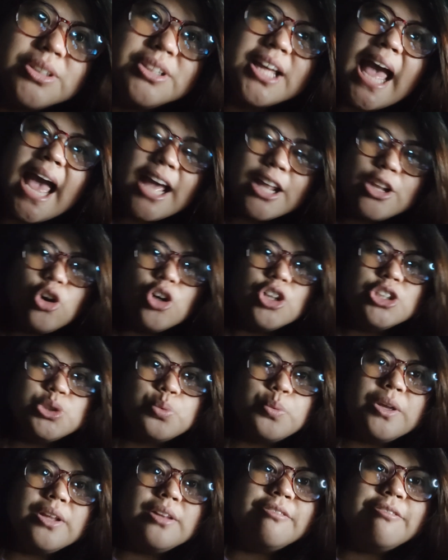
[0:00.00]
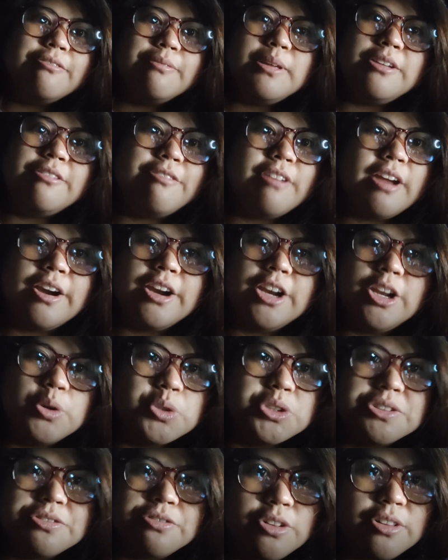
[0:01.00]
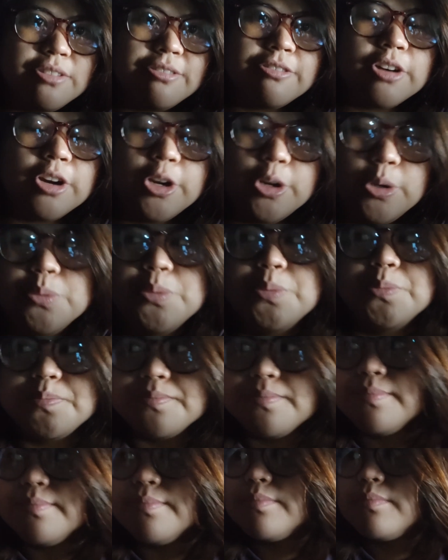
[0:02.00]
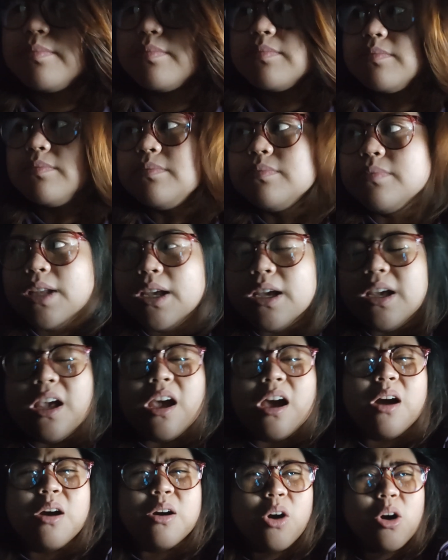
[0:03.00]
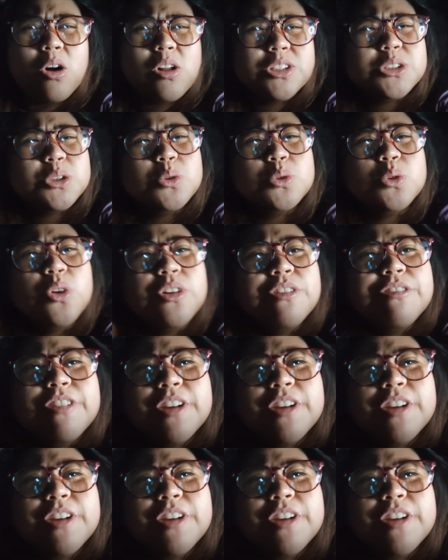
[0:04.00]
the add-ons will be very useful for you. Also, don't